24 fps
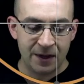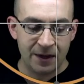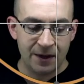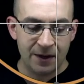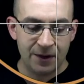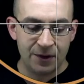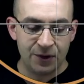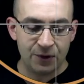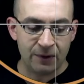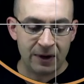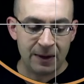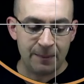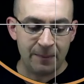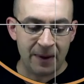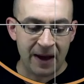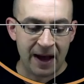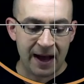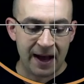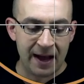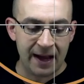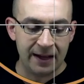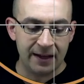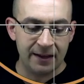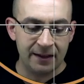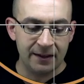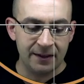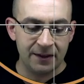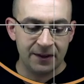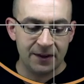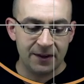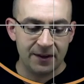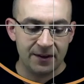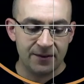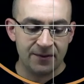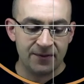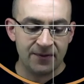3 pi,
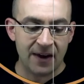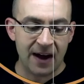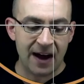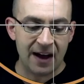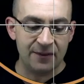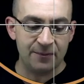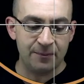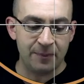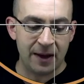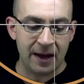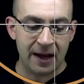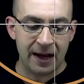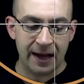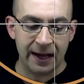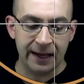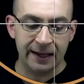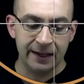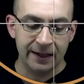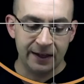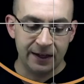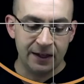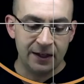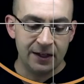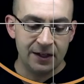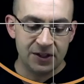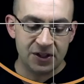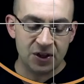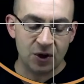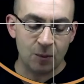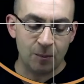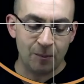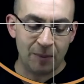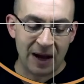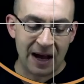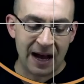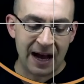5 pi. So
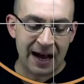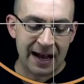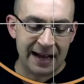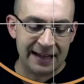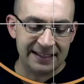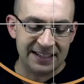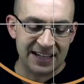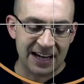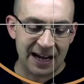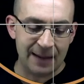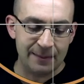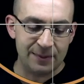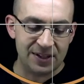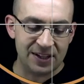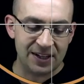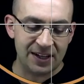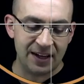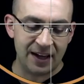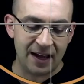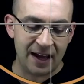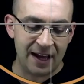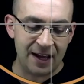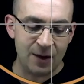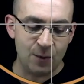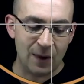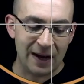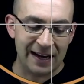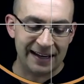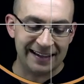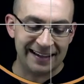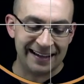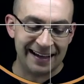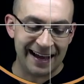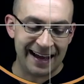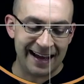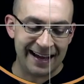pi times k when
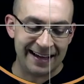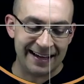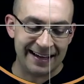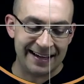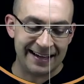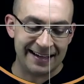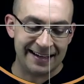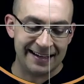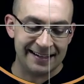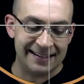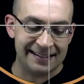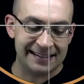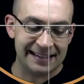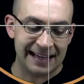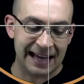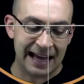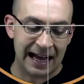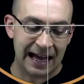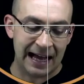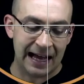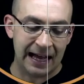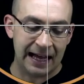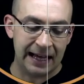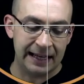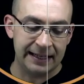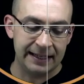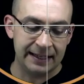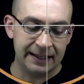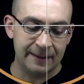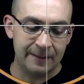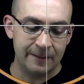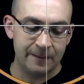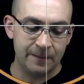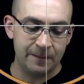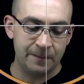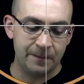k is odd
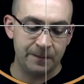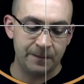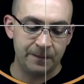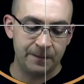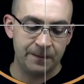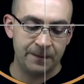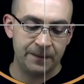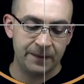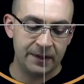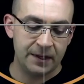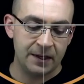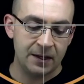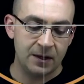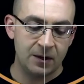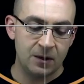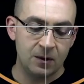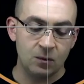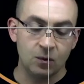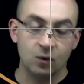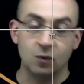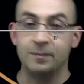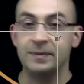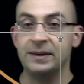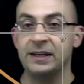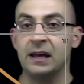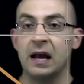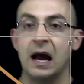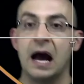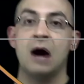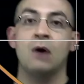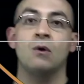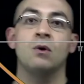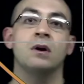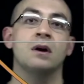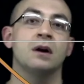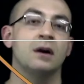will be
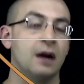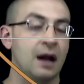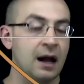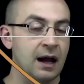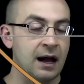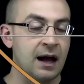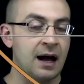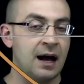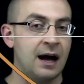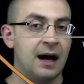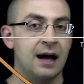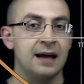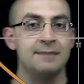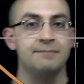our odd